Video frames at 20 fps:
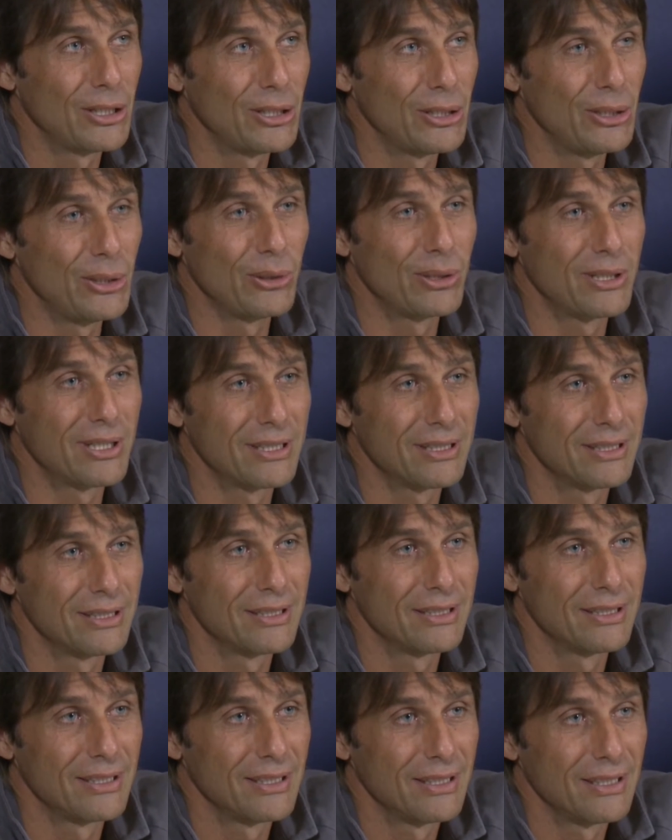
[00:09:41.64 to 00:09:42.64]
look
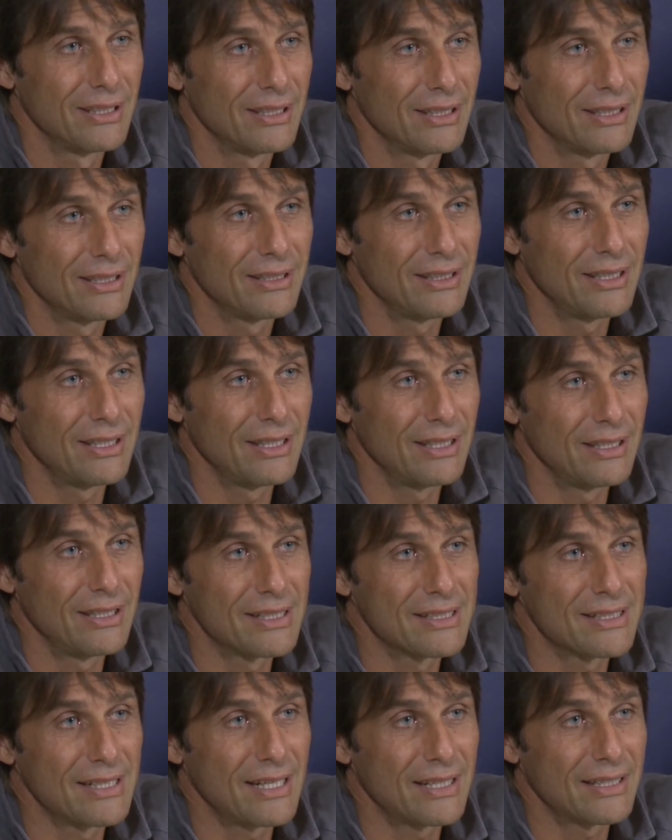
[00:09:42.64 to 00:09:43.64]
the
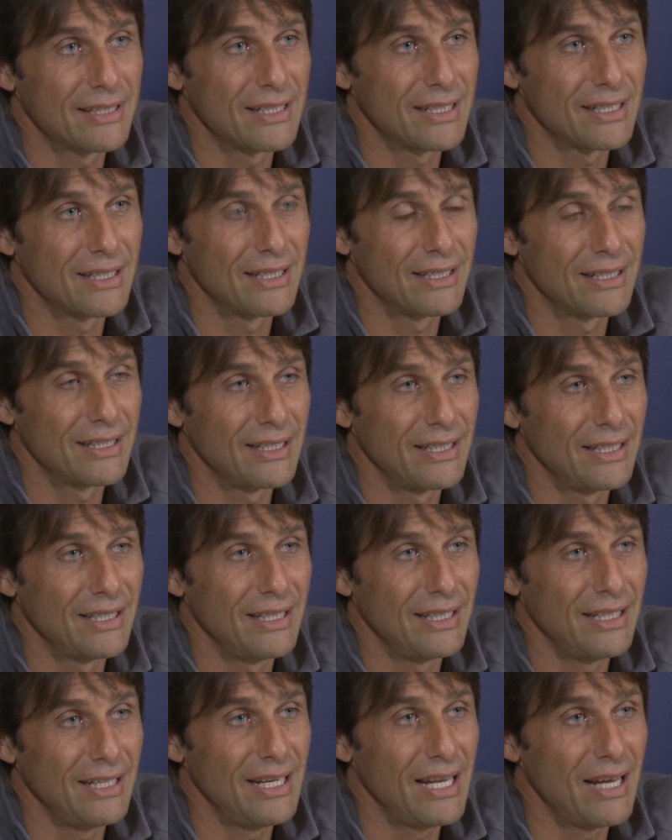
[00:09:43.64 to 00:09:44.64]
starter
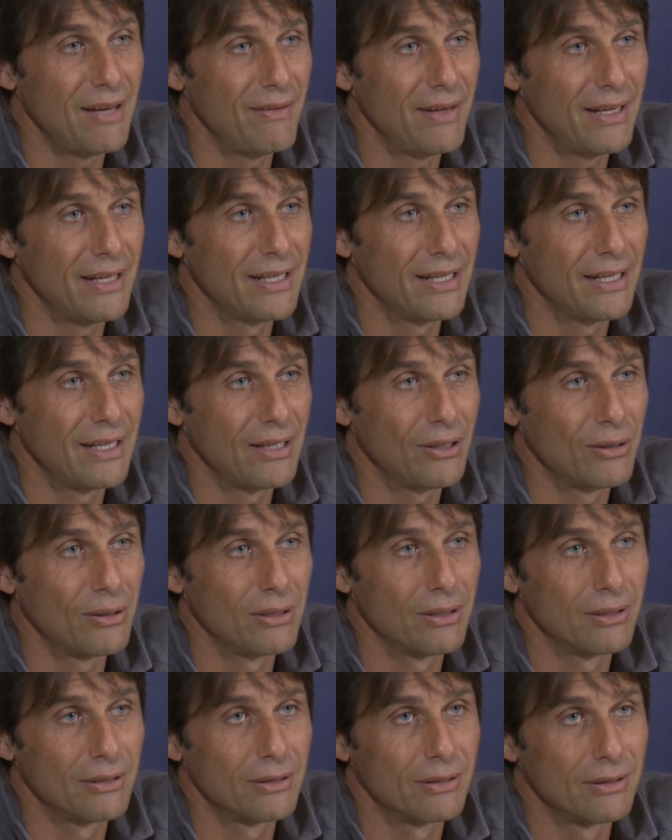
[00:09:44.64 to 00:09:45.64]
11
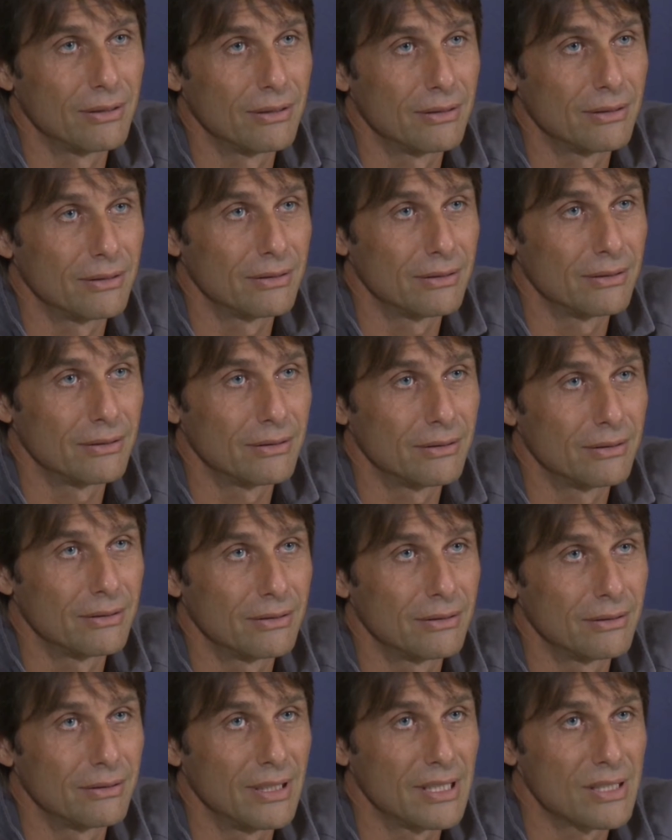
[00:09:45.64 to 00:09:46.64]
or
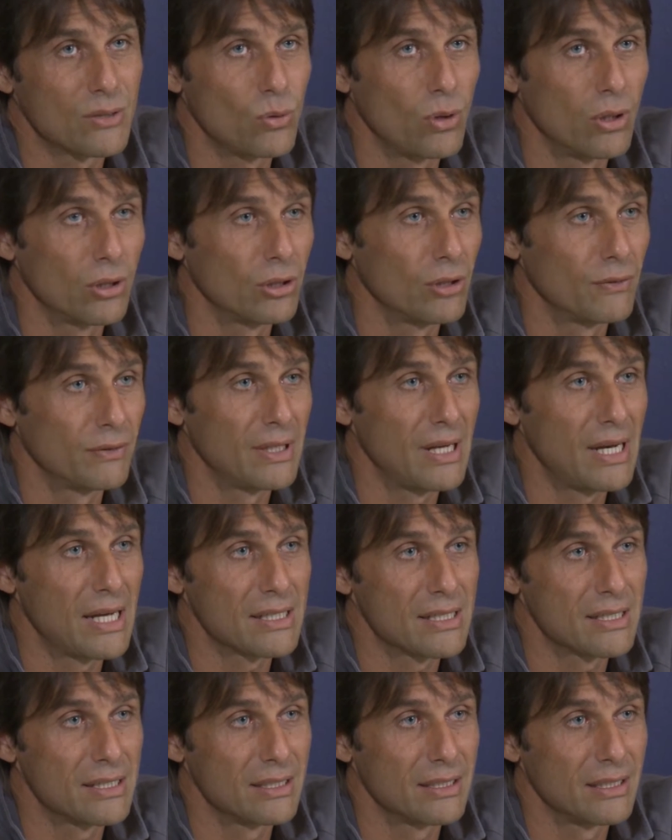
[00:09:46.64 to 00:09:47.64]
the squad of the
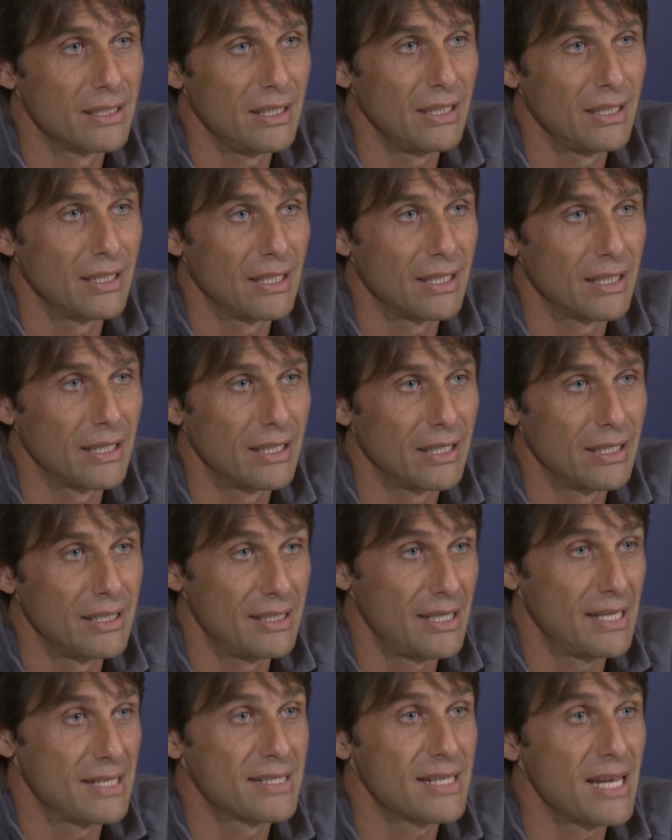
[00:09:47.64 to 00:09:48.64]
last year is
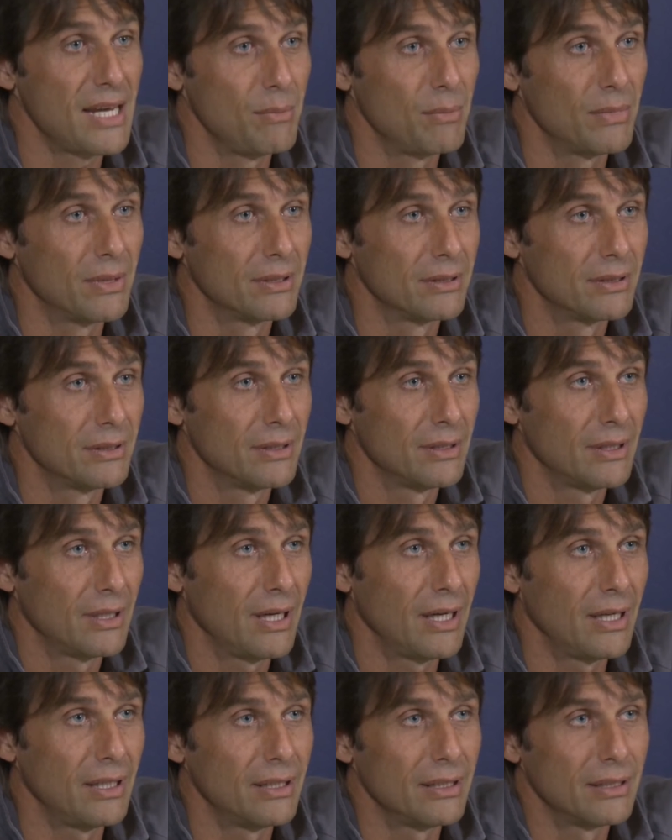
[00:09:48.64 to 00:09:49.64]
the same,
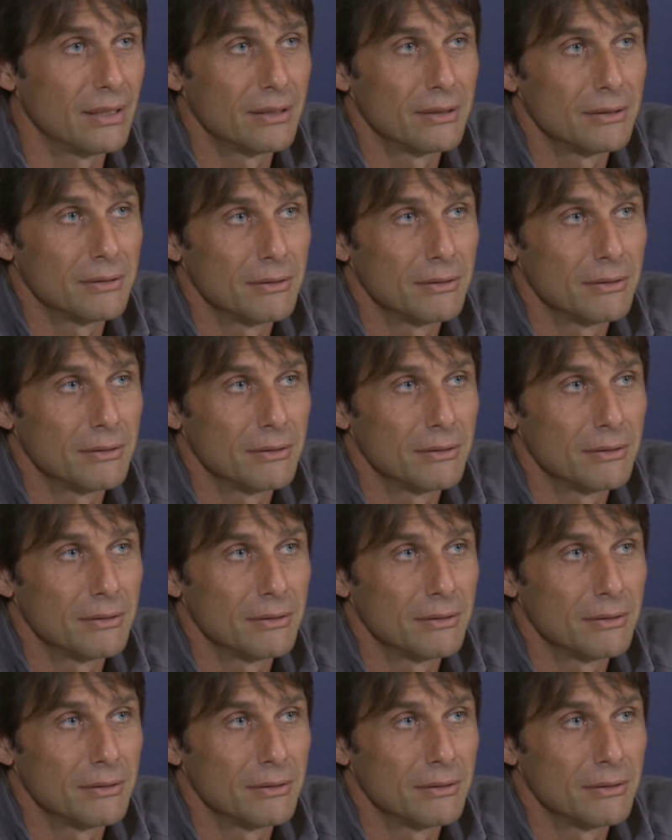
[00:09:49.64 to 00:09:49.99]
and